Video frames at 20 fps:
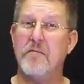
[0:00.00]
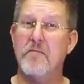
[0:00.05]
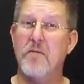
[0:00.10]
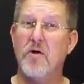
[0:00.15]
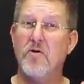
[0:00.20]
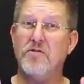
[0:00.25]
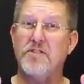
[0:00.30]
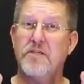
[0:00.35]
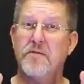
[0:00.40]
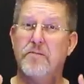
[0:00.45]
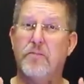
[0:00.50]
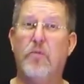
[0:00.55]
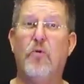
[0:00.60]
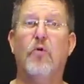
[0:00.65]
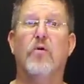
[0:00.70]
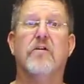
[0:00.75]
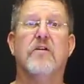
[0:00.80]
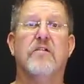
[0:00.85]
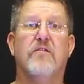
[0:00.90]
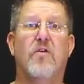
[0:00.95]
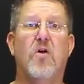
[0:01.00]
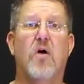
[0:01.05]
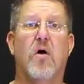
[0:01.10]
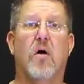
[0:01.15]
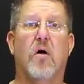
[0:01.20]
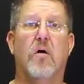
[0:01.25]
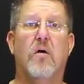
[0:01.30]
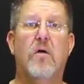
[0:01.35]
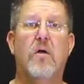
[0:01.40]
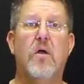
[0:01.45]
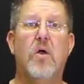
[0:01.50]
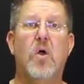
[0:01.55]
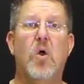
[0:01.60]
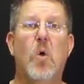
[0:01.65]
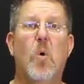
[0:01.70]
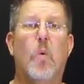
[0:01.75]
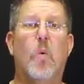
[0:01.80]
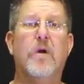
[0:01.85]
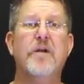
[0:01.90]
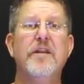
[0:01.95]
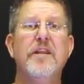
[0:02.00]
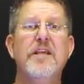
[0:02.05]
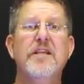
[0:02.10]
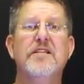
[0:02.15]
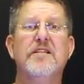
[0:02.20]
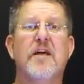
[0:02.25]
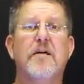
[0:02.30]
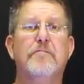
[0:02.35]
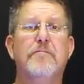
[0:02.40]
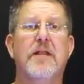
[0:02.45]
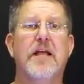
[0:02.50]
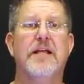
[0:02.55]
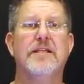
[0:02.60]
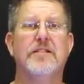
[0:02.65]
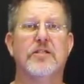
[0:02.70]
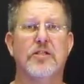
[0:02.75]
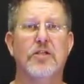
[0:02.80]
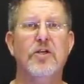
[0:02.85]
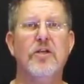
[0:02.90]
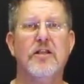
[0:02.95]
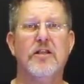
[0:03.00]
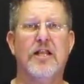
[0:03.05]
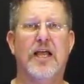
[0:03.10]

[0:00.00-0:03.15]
most important of all. What do these uplights look